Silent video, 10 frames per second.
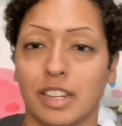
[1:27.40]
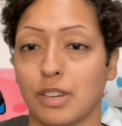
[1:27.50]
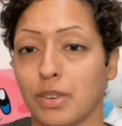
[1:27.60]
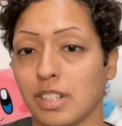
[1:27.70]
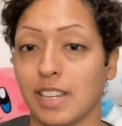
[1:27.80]

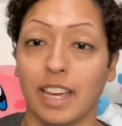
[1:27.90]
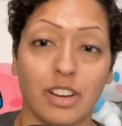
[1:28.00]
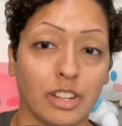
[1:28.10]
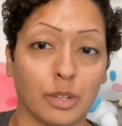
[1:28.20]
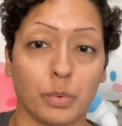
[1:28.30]
different take
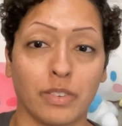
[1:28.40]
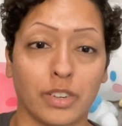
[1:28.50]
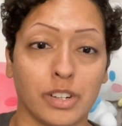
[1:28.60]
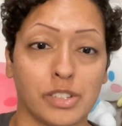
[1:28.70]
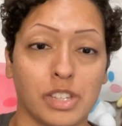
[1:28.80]
on the
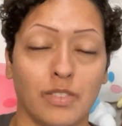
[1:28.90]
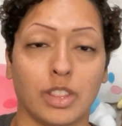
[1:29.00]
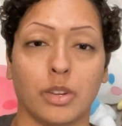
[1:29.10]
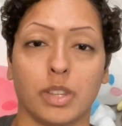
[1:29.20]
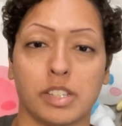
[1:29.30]
rivers, even
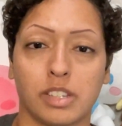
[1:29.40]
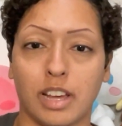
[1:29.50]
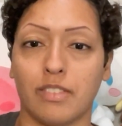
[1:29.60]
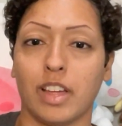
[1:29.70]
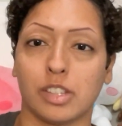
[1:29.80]
though they still
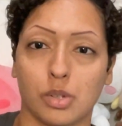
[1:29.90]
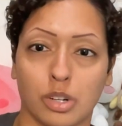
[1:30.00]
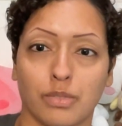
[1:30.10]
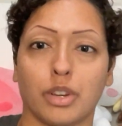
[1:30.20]
have that sort of